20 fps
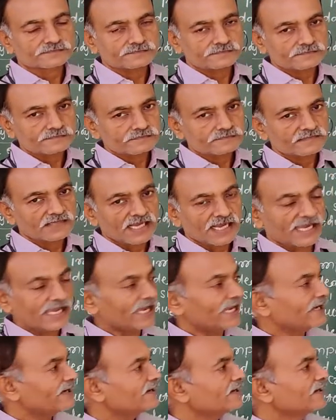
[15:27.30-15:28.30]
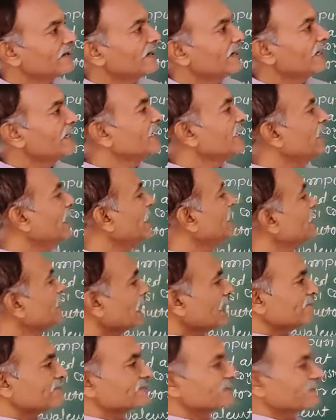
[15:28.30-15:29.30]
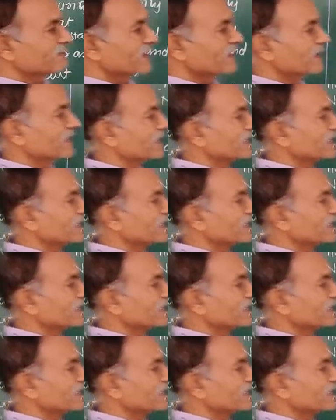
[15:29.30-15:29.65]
Again, in N-type semiconductor,